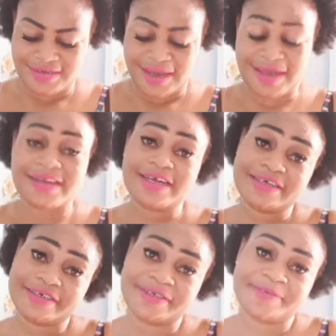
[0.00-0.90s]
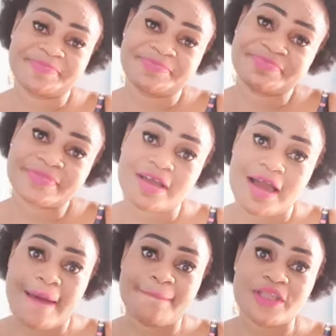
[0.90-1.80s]
I think
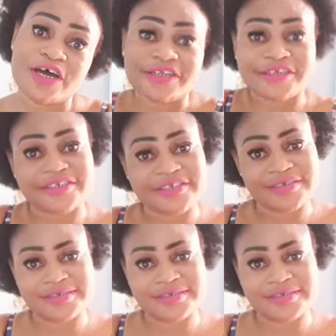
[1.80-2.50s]
I'm done.